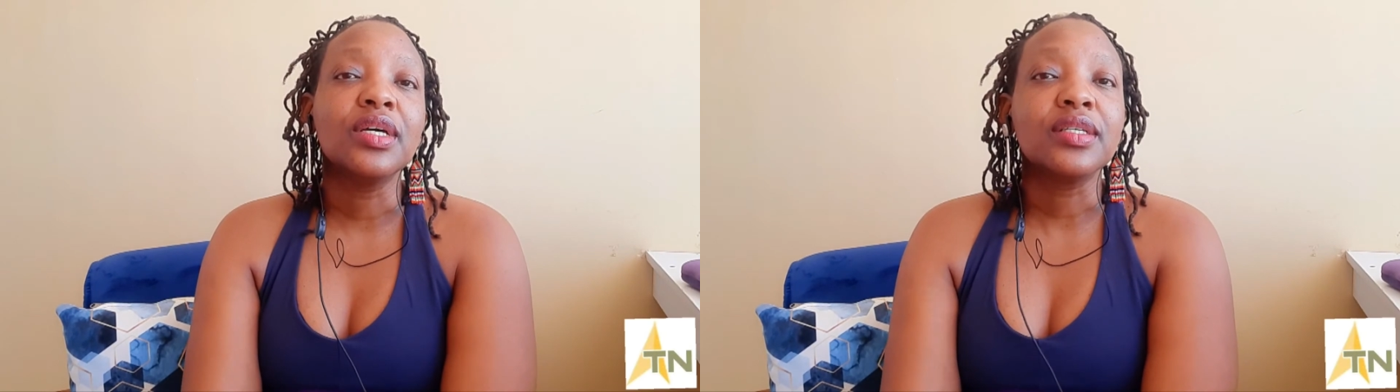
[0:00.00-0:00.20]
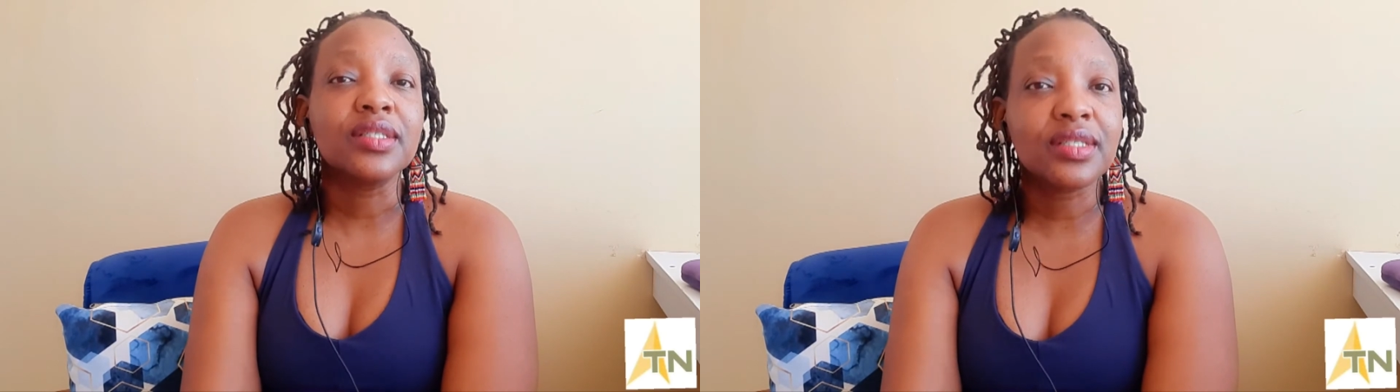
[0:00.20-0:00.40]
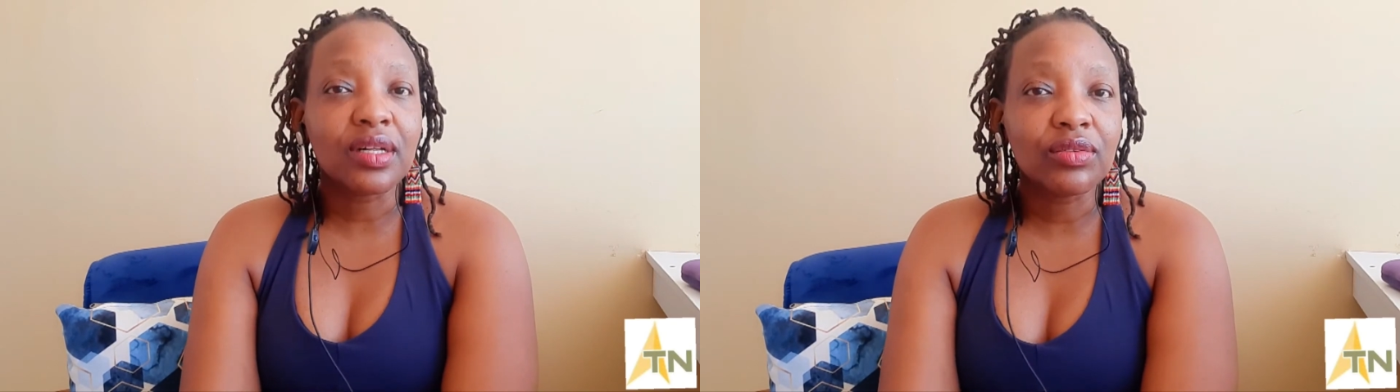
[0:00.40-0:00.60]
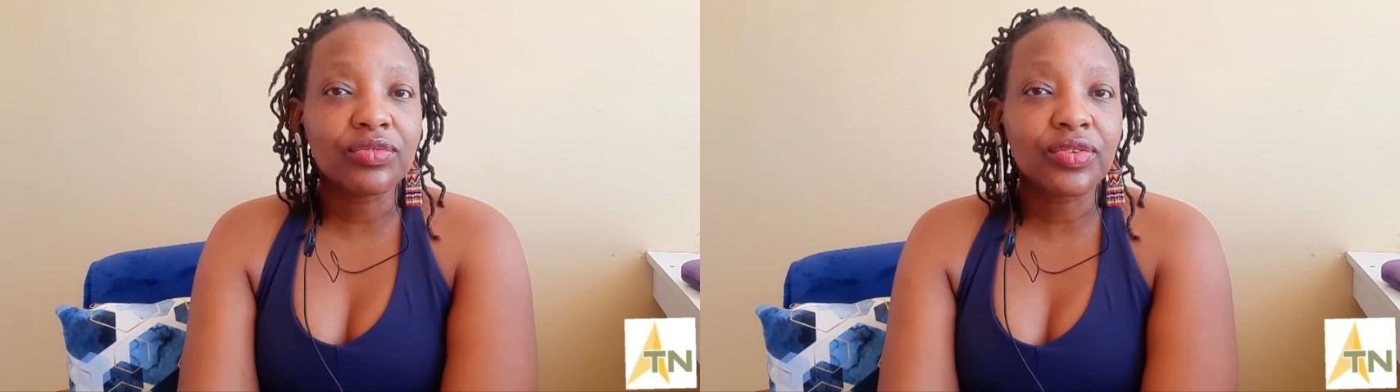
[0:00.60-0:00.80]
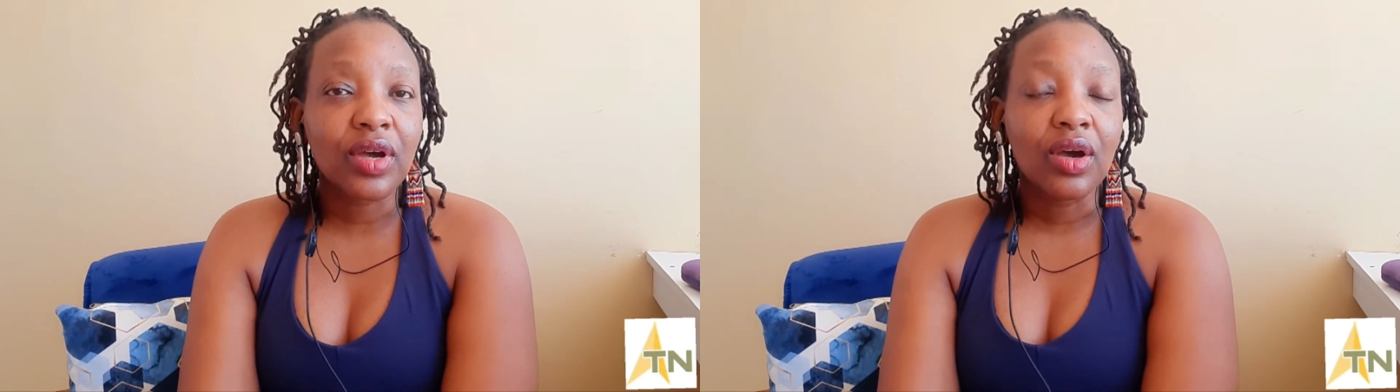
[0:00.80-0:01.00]

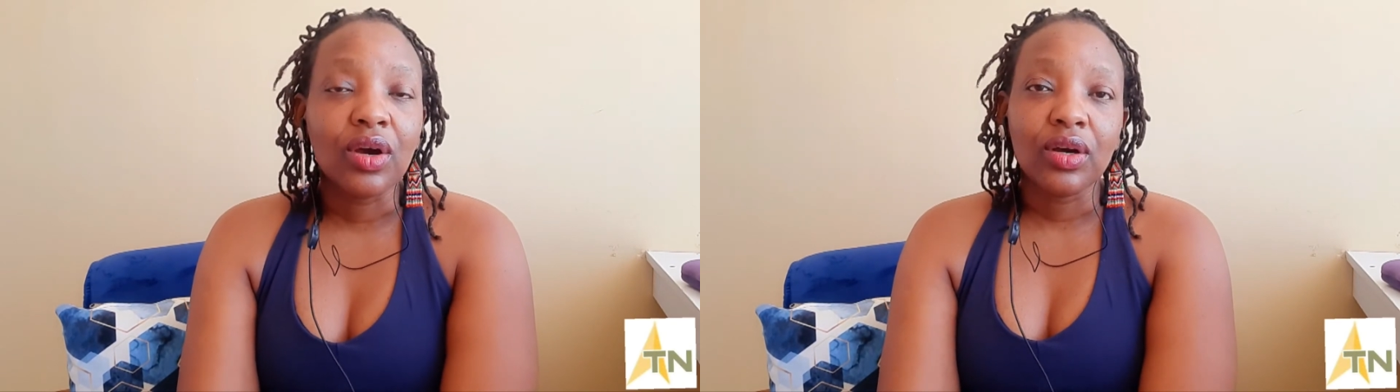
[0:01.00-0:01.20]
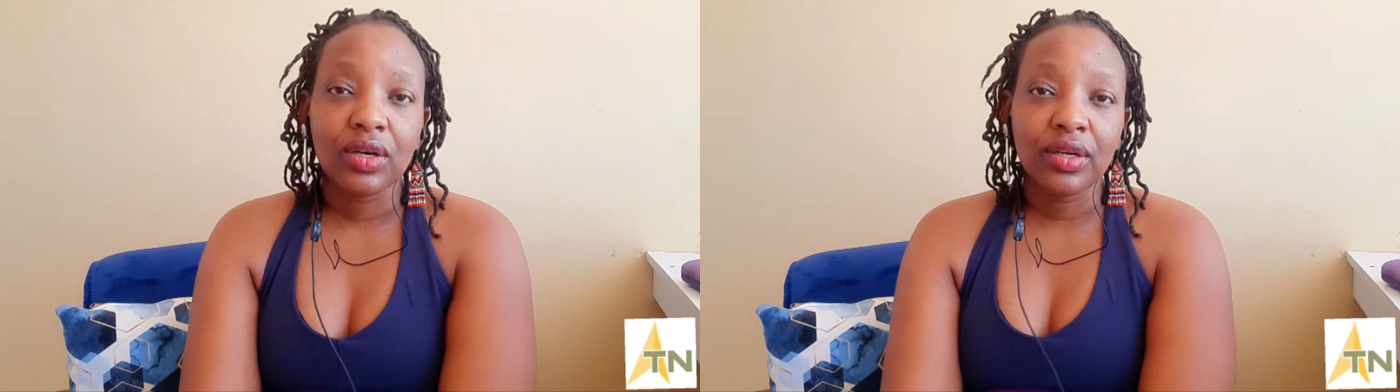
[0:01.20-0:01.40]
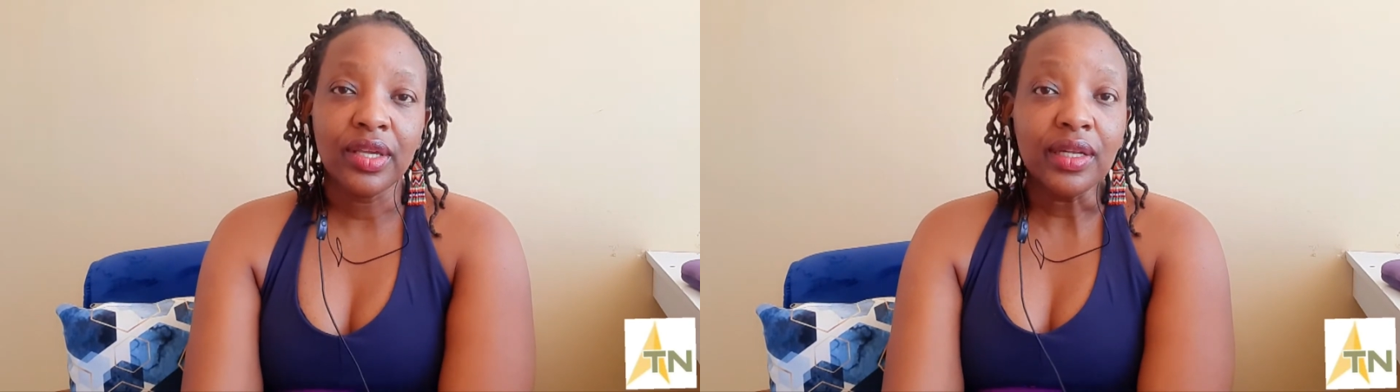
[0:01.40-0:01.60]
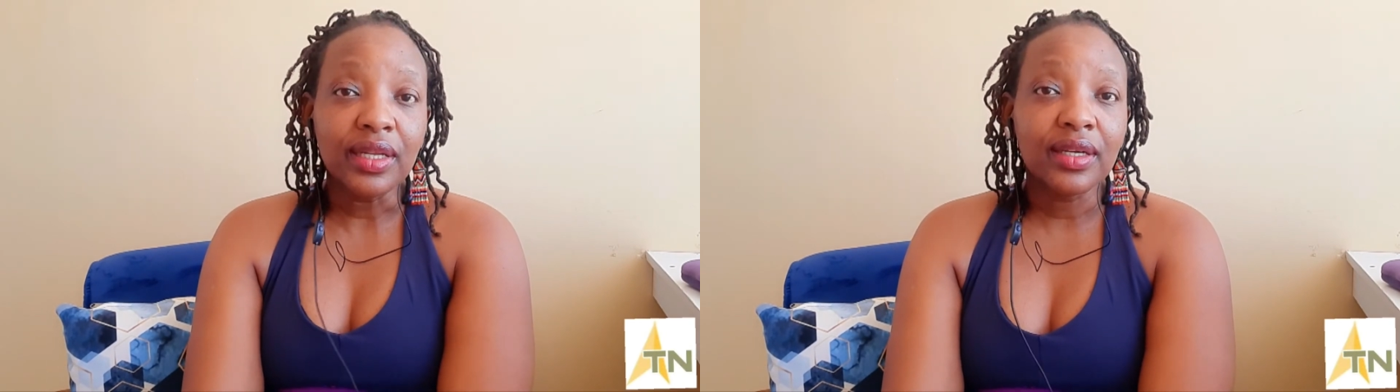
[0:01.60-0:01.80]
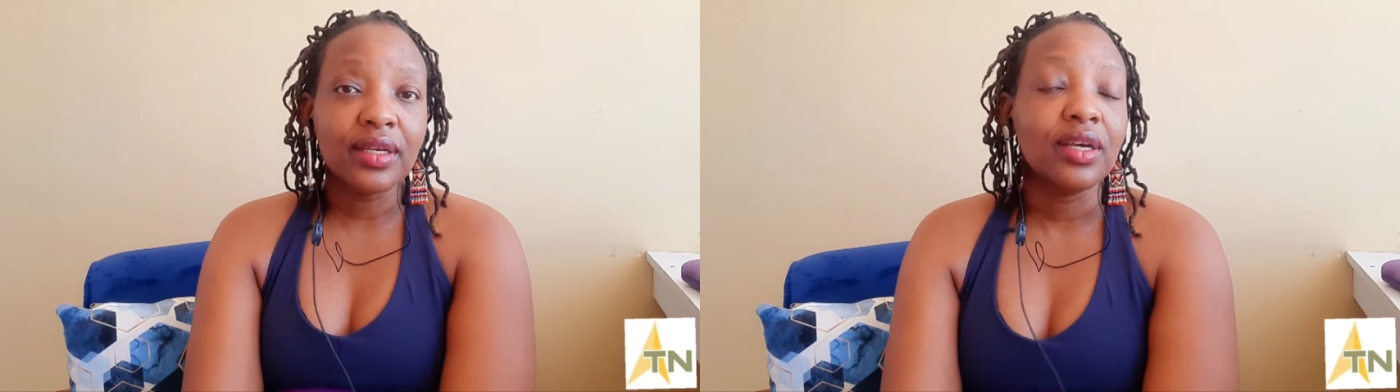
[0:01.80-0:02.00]

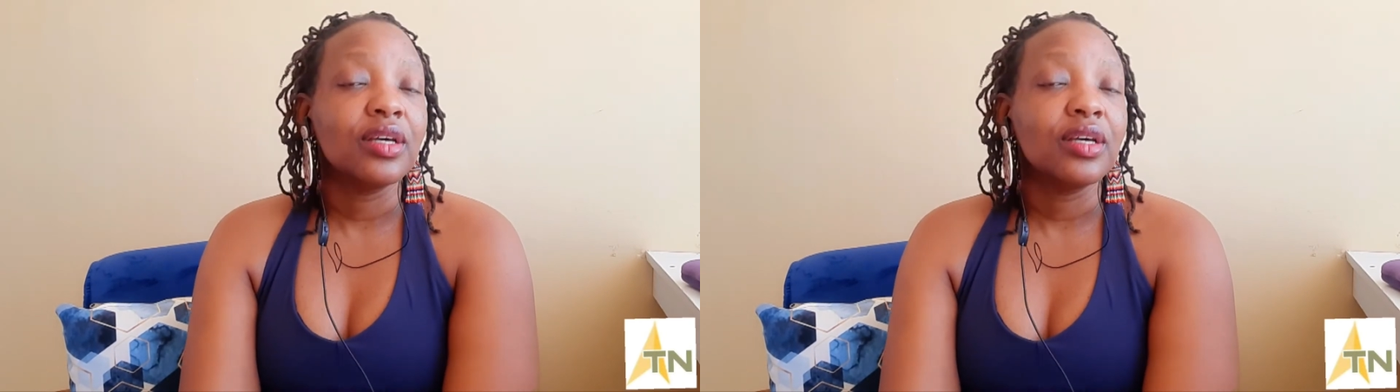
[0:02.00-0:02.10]
self-healing,